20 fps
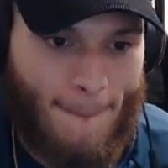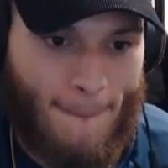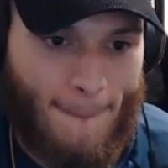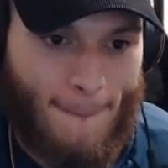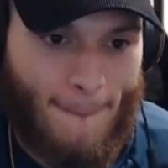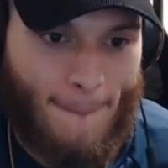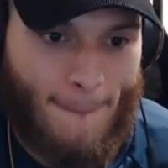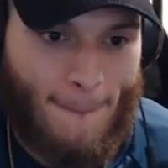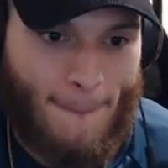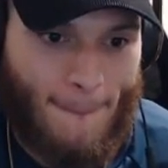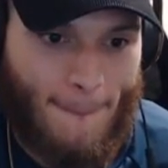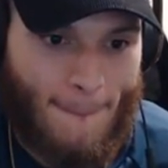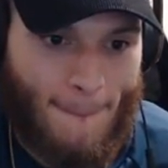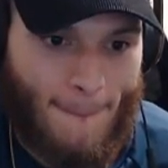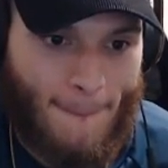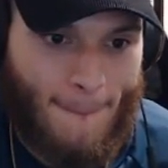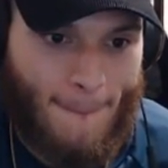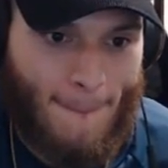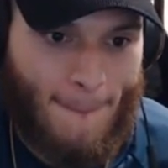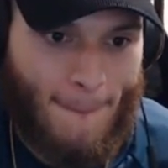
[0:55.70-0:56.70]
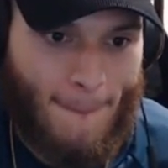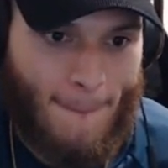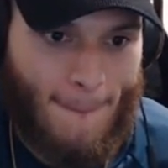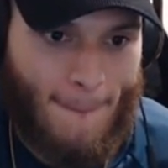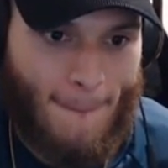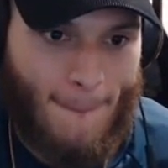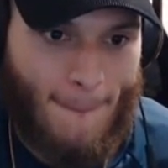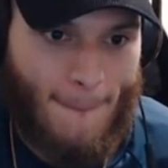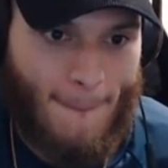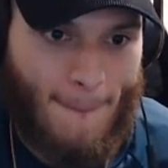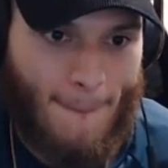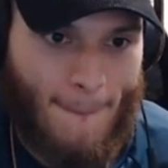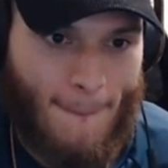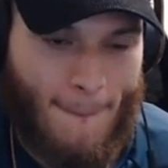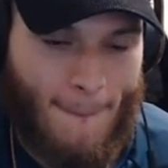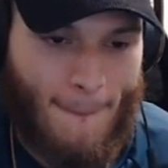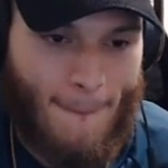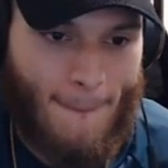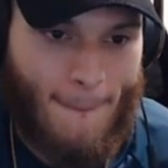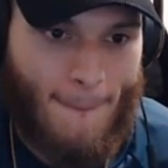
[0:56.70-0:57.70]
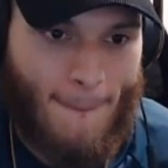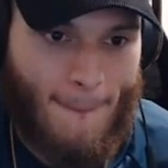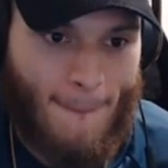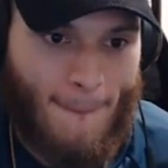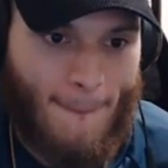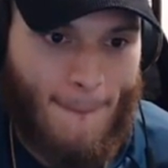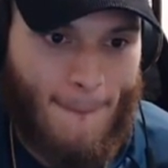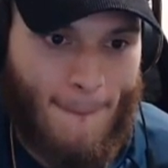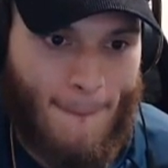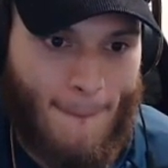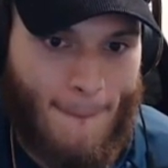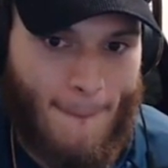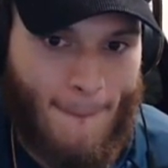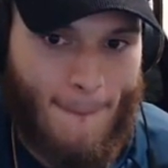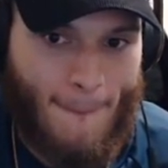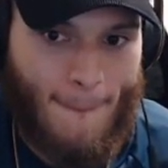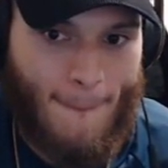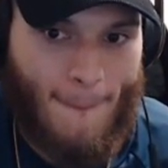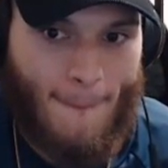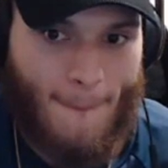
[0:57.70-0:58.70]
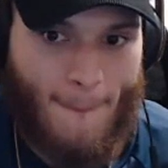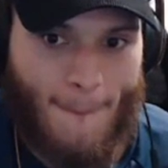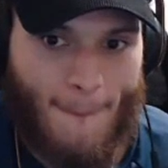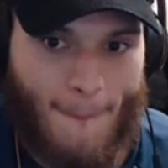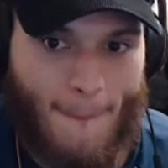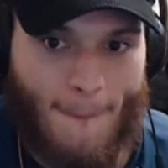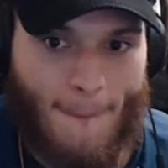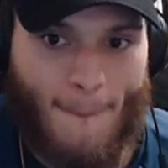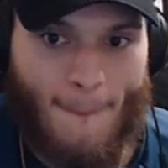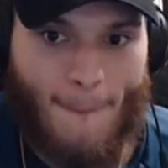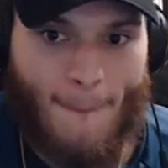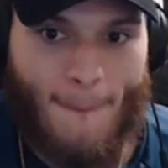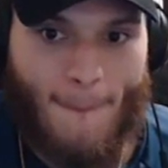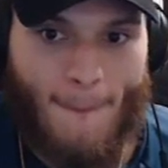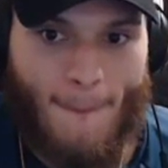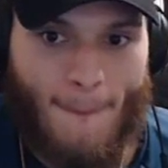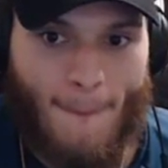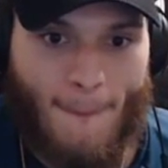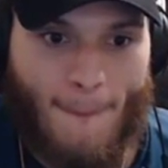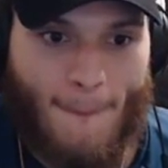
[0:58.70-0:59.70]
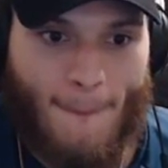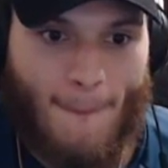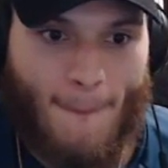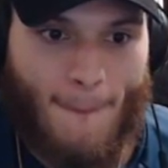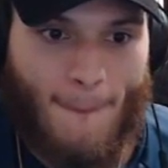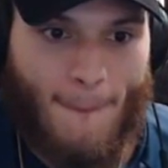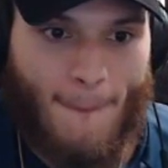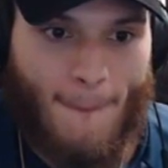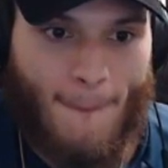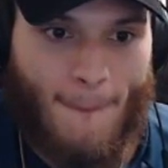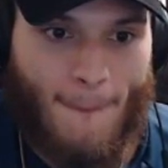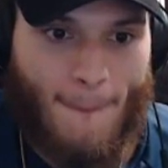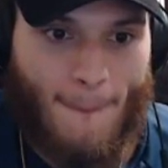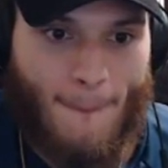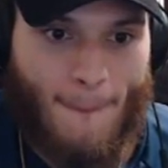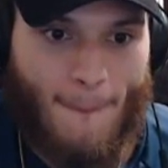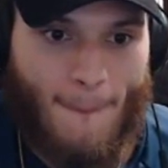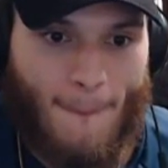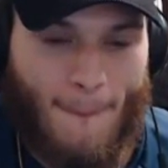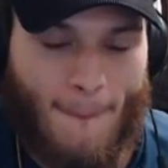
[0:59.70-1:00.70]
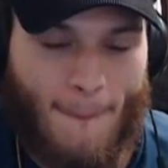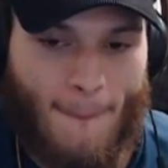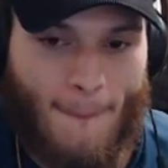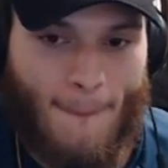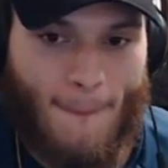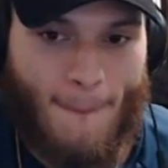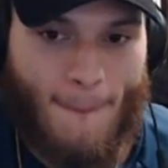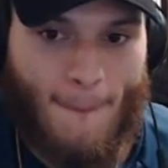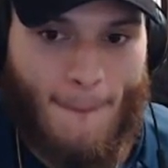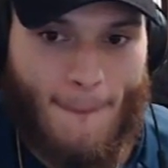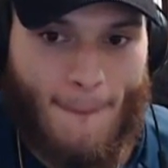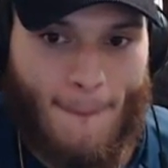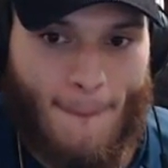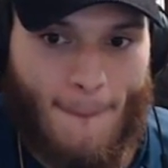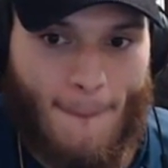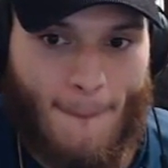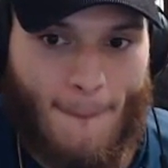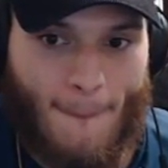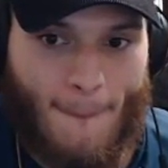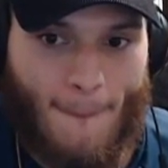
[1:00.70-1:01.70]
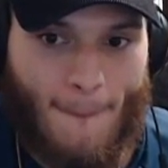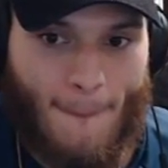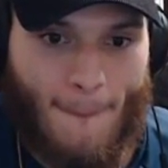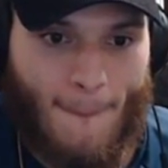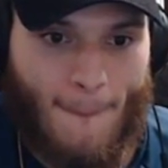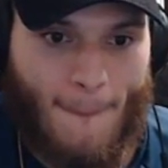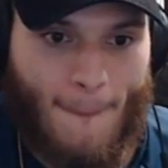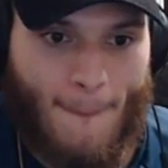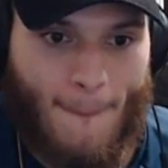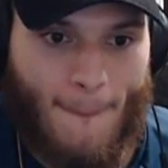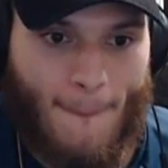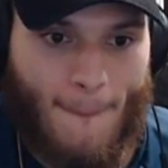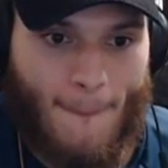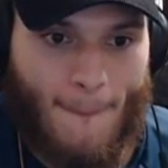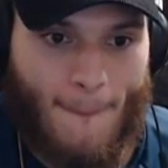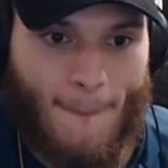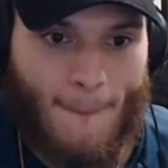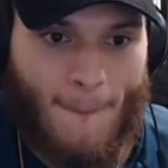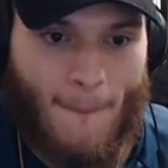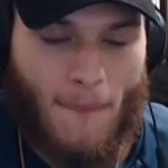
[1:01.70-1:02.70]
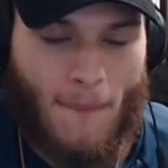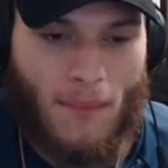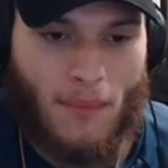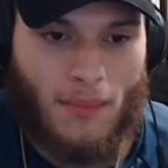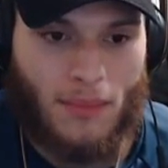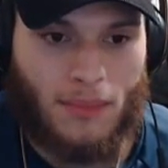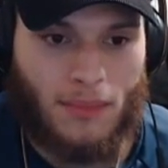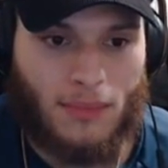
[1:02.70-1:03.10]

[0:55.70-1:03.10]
(silent)